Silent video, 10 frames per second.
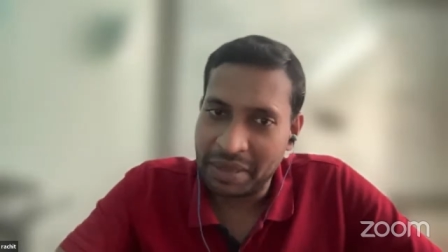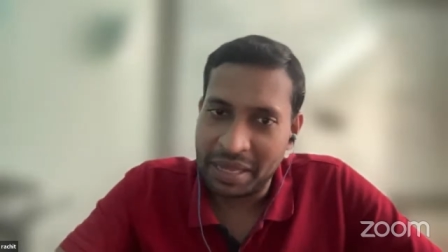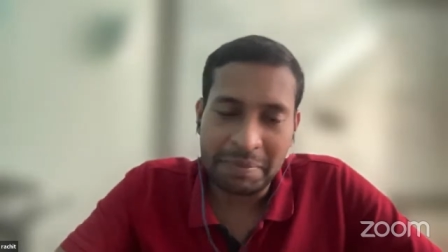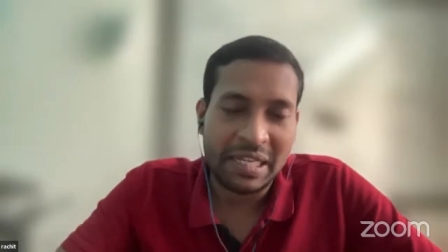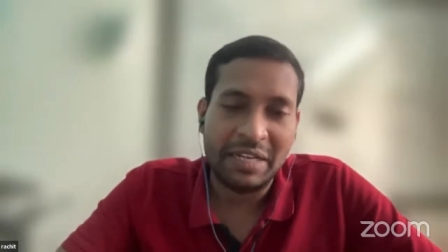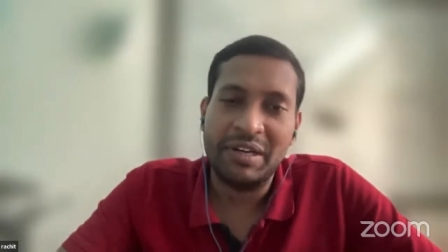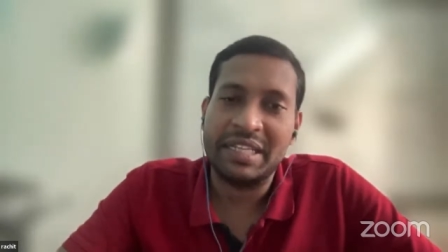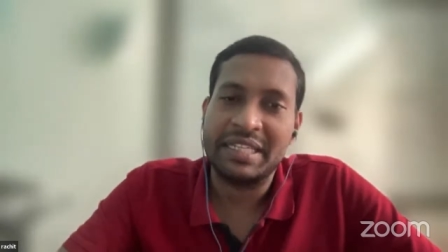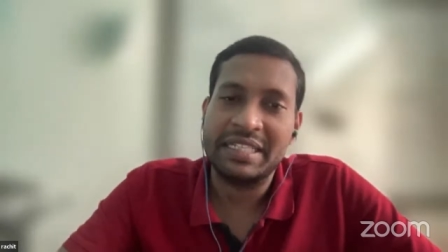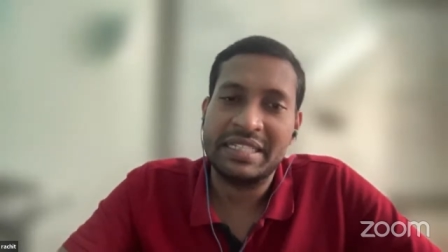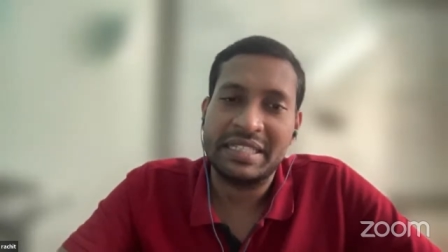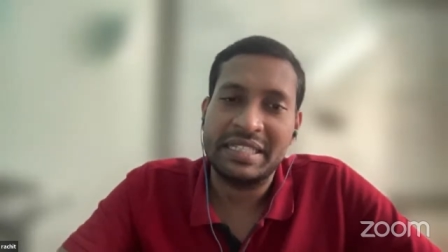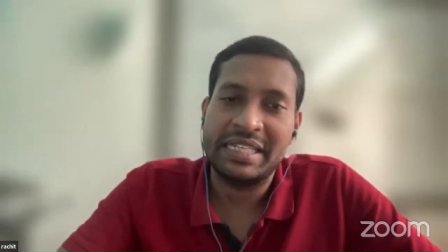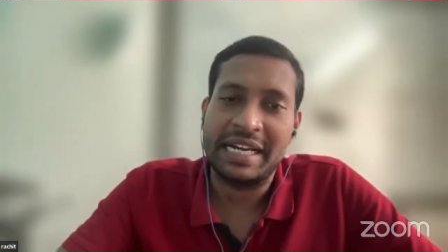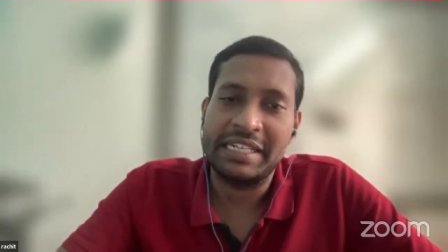absolutely,
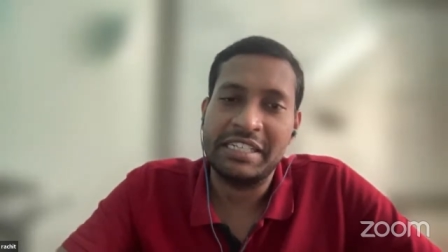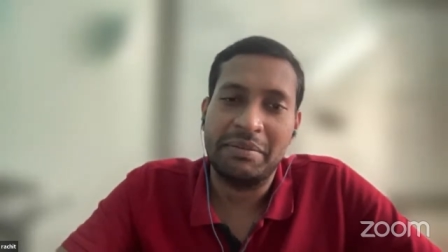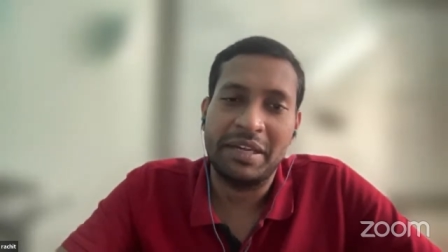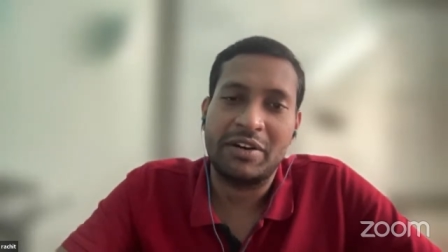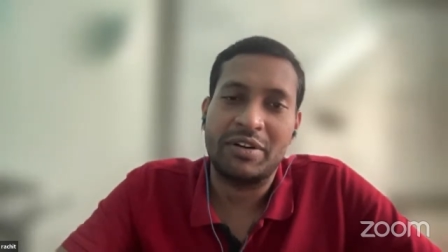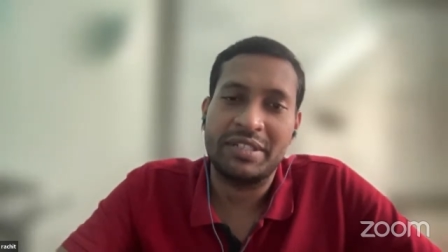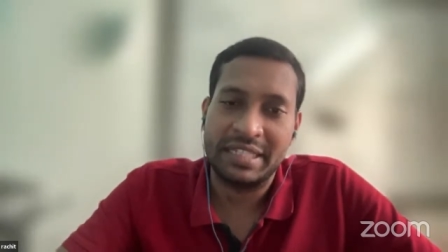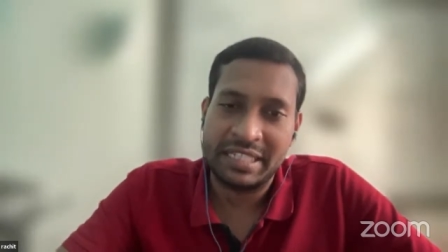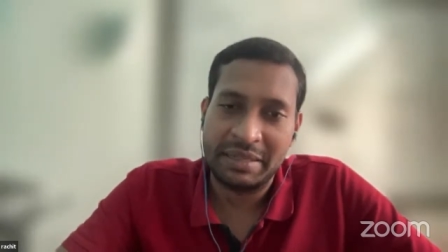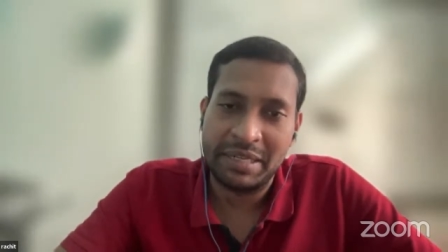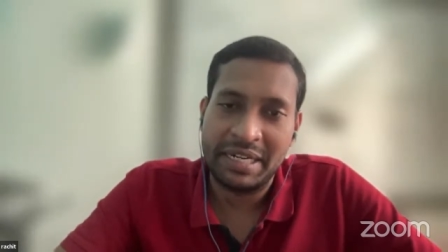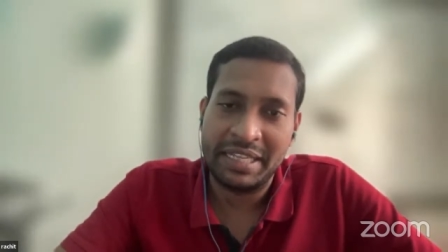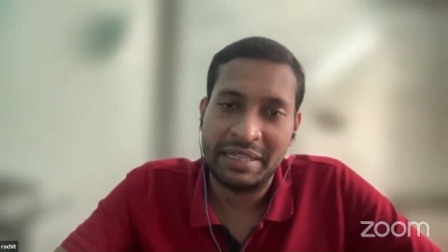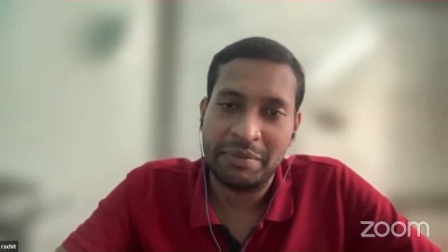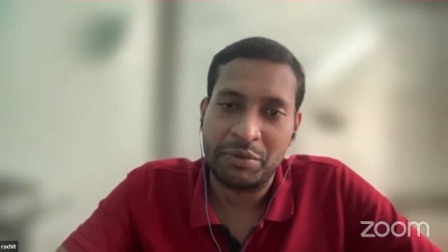these action may cause instability
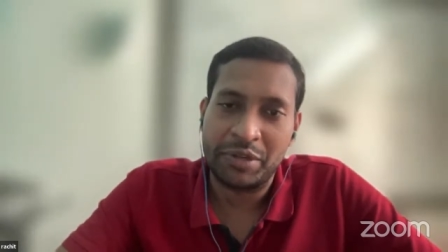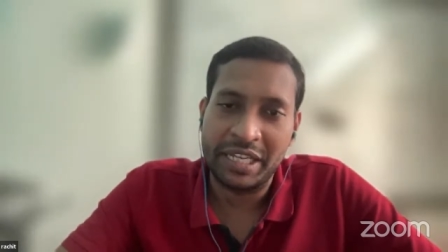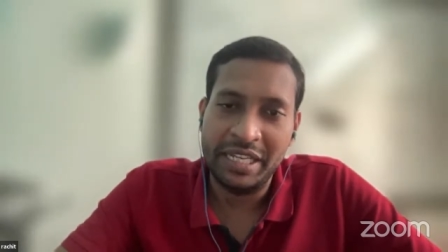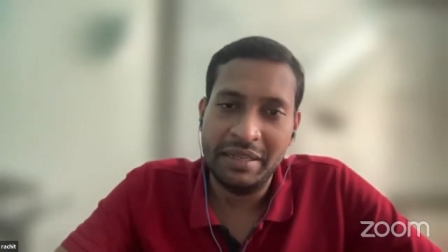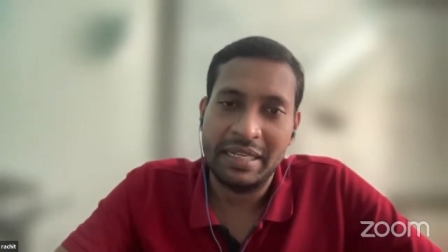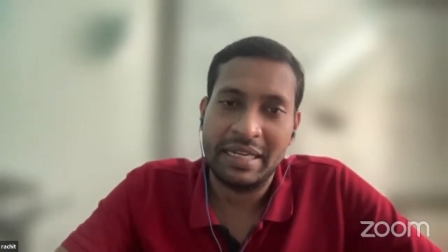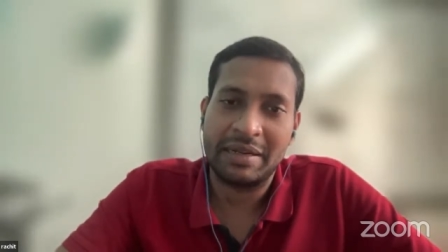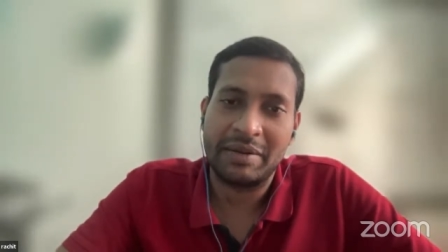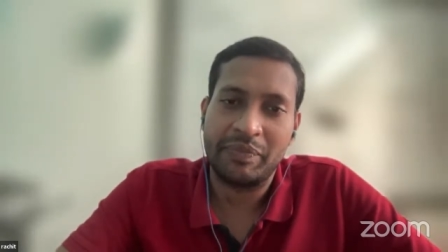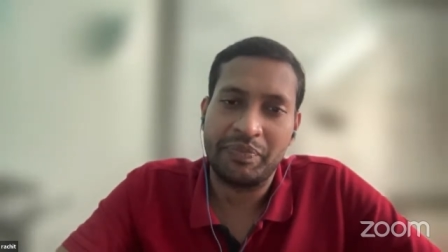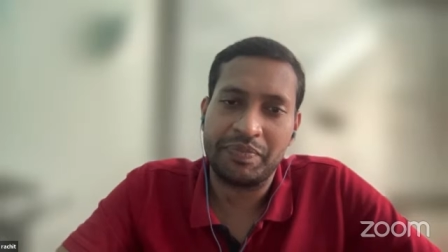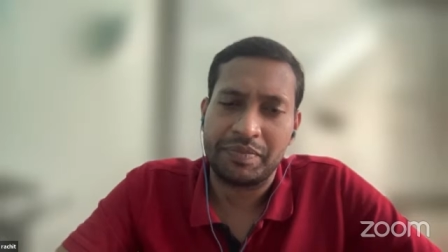in the protein. So